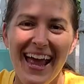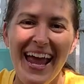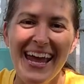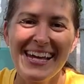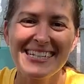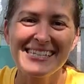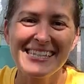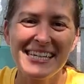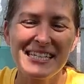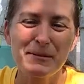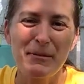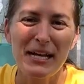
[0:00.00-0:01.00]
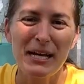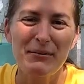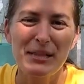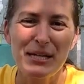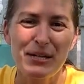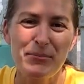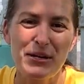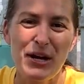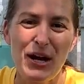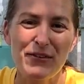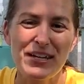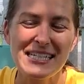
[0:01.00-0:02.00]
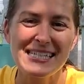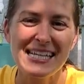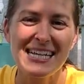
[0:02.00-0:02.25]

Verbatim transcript: Hey, it's Elise Pickett with the Urban Harvest,